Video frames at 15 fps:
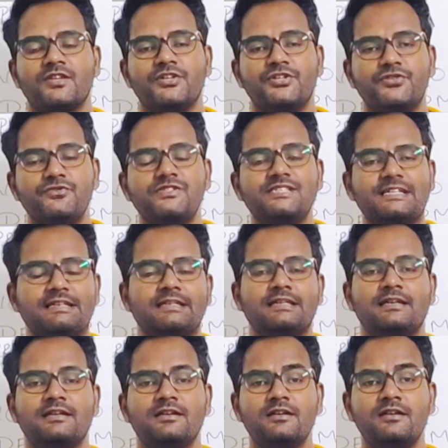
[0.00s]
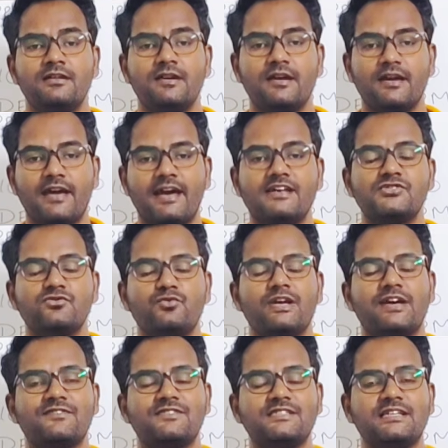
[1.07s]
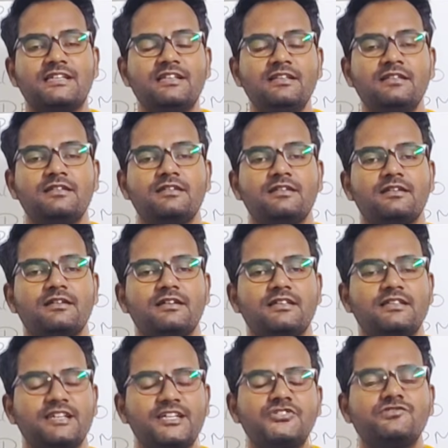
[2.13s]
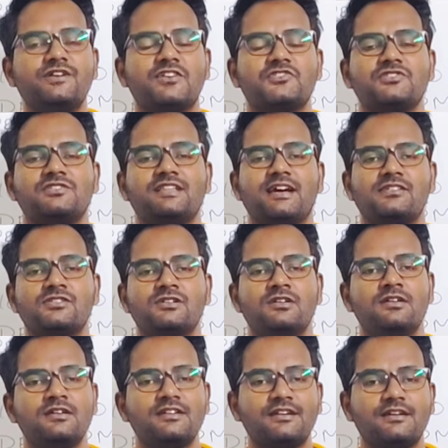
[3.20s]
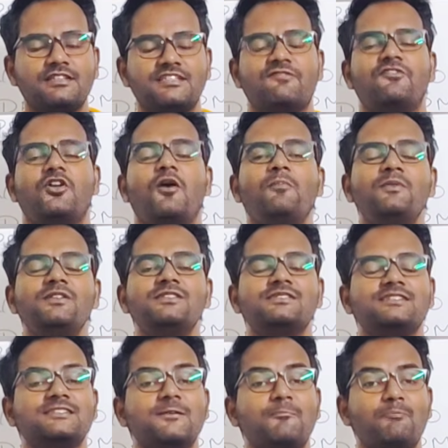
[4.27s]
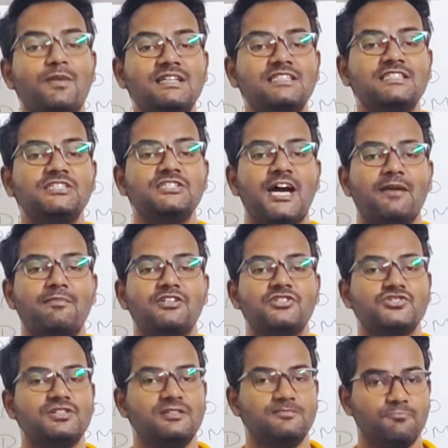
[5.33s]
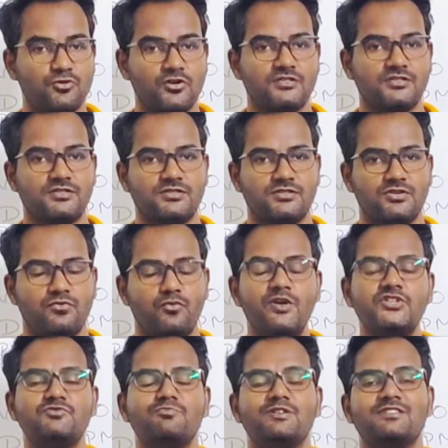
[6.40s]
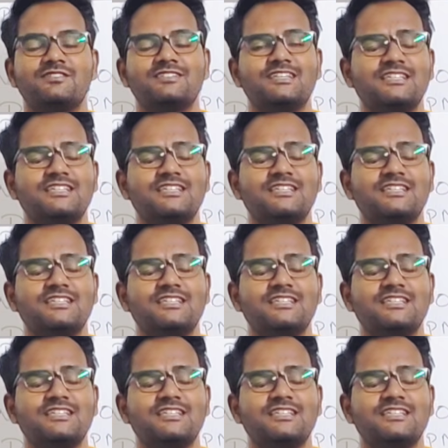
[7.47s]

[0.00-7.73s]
You see, as we have seen in the introduction, that development is a multi-dimensional process, which means